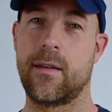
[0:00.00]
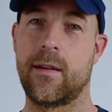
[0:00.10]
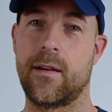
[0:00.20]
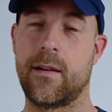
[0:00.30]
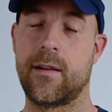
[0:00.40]

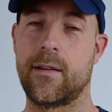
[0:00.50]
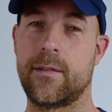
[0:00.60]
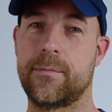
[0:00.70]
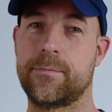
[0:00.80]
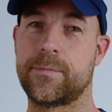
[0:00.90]

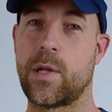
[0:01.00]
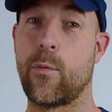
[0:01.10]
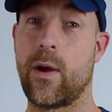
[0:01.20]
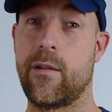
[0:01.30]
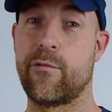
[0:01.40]

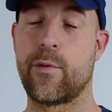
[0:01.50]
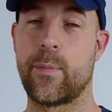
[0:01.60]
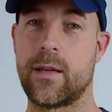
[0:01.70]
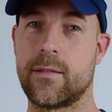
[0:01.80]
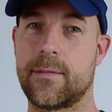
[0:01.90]
away from
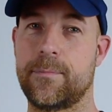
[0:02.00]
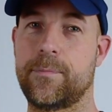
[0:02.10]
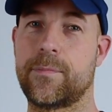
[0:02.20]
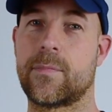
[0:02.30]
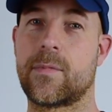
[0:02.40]
us.
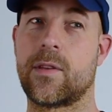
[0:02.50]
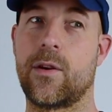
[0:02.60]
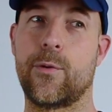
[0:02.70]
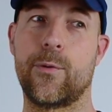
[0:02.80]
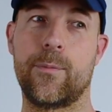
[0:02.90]

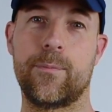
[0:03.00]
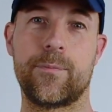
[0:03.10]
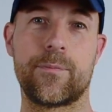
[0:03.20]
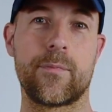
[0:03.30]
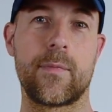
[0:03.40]
So
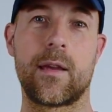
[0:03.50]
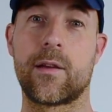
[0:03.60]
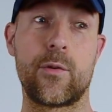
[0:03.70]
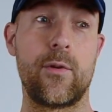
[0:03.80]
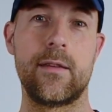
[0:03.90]

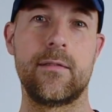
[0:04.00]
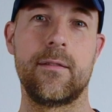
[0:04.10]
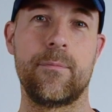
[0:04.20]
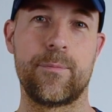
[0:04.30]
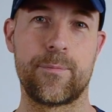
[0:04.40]
crazy.
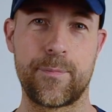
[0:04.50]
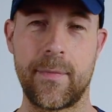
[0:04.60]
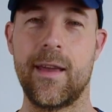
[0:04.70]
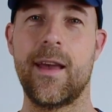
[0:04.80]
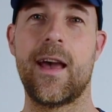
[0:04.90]

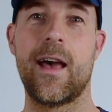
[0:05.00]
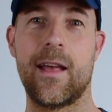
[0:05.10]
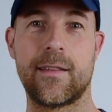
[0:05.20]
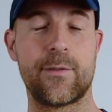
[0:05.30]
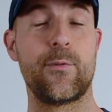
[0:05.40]

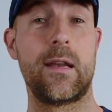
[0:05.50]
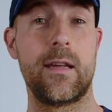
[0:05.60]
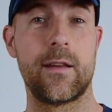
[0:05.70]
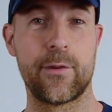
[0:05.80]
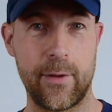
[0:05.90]
It's
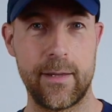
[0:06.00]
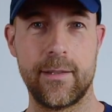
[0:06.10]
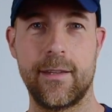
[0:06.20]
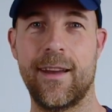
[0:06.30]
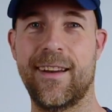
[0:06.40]
really
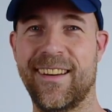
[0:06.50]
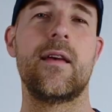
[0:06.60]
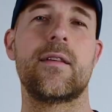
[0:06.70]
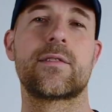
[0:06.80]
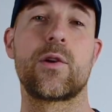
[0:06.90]
crazy.
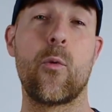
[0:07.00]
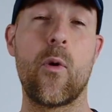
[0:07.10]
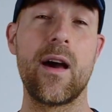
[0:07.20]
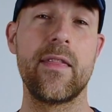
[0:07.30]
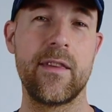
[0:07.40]
So
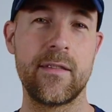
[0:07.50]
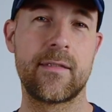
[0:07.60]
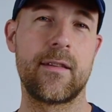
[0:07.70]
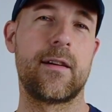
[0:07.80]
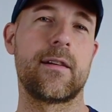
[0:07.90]
why this
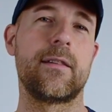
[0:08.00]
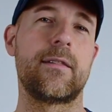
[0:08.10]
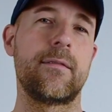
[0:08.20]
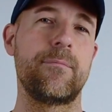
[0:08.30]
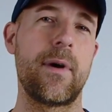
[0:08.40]
target?
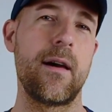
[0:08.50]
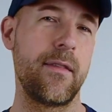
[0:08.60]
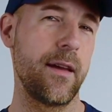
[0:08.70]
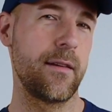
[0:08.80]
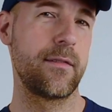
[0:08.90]
I
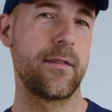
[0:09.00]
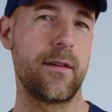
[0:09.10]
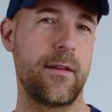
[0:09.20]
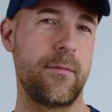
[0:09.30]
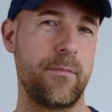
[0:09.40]
think it's
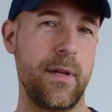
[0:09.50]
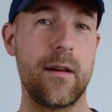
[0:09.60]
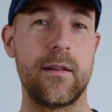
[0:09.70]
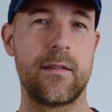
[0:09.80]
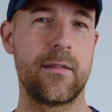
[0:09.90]

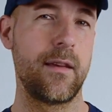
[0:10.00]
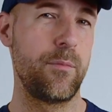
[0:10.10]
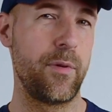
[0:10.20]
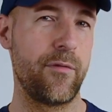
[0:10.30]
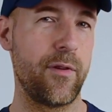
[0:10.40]
as I
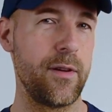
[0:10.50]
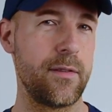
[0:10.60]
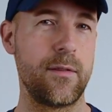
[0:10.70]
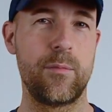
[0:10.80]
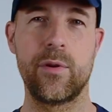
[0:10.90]
said before,
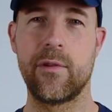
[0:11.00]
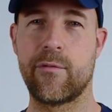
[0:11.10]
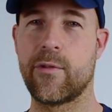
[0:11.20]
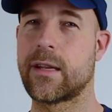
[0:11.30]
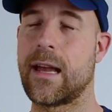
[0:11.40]
it's a
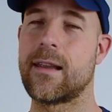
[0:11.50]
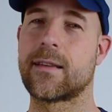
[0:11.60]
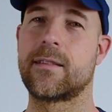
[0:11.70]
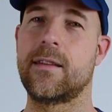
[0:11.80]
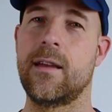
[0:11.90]
beautiful
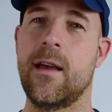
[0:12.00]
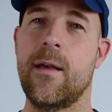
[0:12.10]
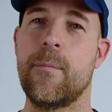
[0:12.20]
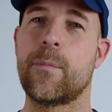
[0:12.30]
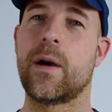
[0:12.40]
galaxy,
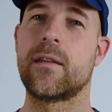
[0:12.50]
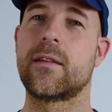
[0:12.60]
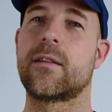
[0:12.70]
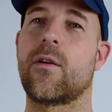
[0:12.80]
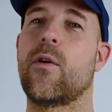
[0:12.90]
but
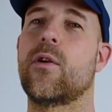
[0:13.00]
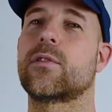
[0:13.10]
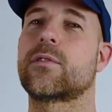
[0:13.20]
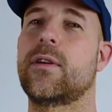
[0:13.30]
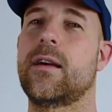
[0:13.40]
it
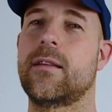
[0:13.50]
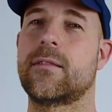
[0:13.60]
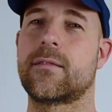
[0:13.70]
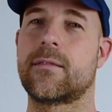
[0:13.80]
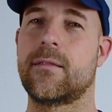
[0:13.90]
also
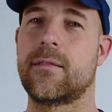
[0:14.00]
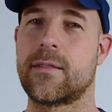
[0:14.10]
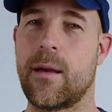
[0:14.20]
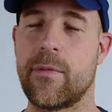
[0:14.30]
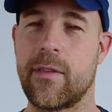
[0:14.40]
has
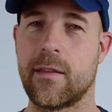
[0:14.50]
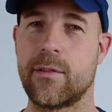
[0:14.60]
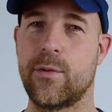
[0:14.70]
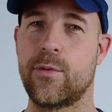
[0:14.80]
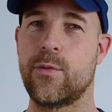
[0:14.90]
something
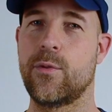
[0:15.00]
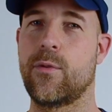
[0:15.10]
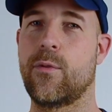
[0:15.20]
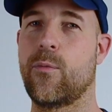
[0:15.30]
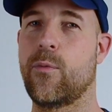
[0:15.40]
to
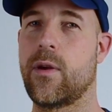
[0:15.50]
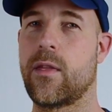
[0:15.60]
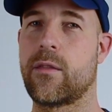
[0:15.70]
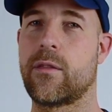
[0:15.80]
do with